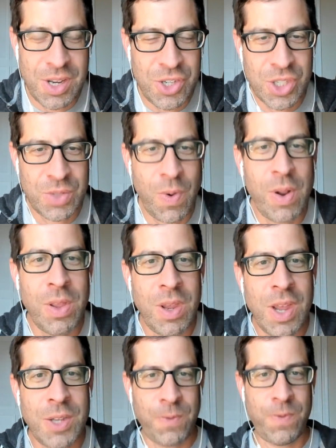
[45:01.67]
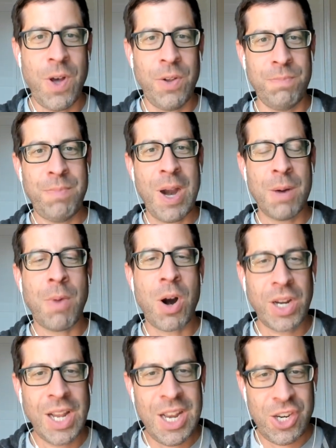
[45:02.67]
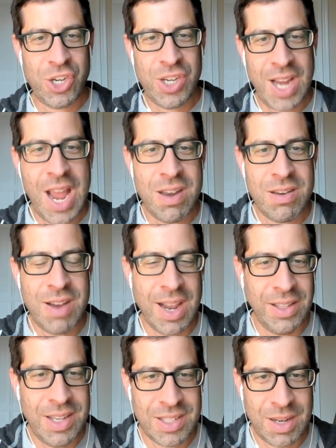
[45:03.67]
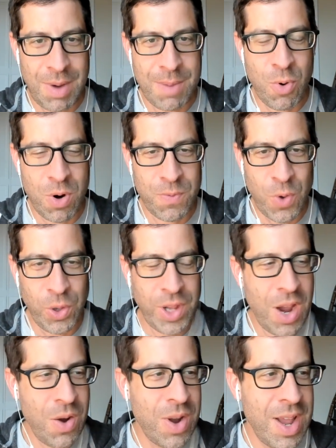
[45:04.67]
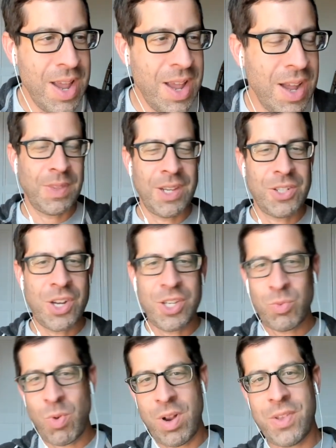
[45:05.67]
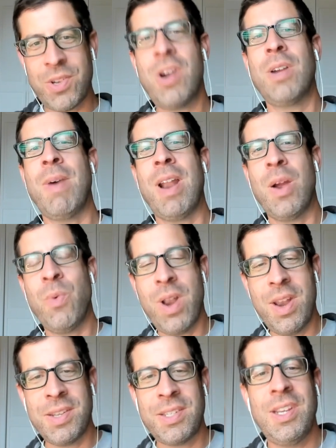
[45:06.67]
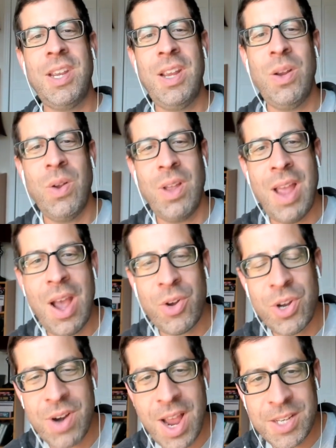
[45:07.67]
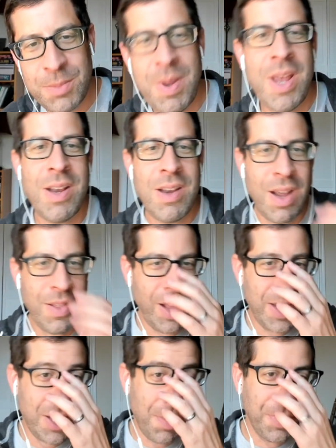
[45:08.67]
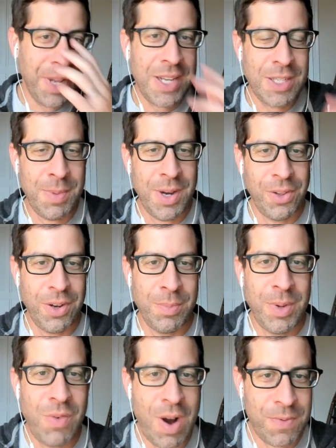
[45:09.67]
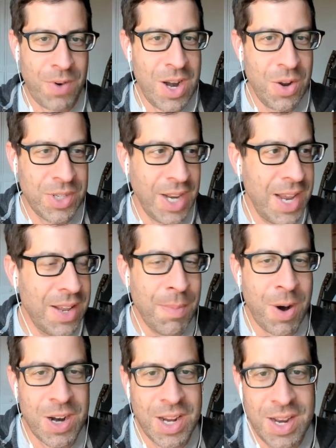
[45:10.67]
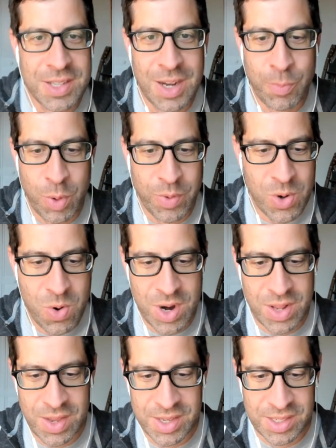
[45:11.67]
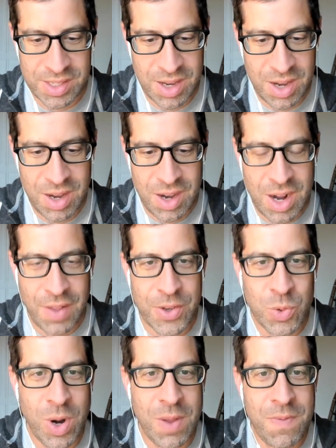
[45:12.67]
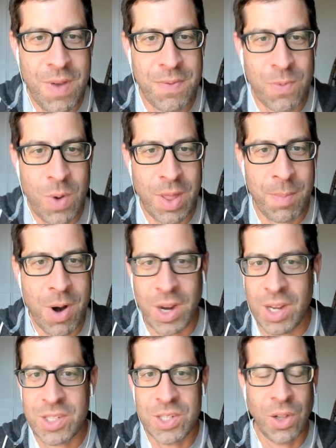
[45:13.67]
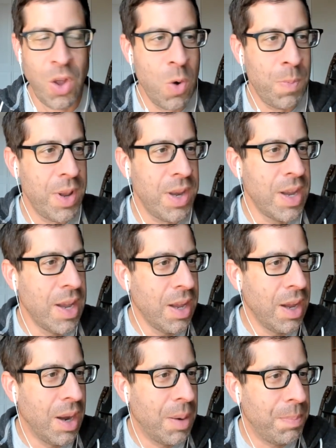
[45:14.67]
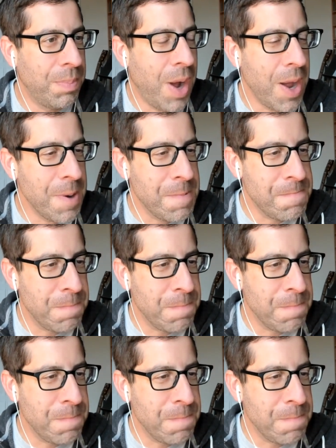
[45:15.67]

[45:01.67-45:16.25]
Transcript: it's just really it's felt bear marketish again, at least in my portfolio. So I just wanted to talk about it. I wanted to see how your head's been. The last couple days have been a little bit rougher. I know today the market is up. We're recording this on the 25th while the market's still open. But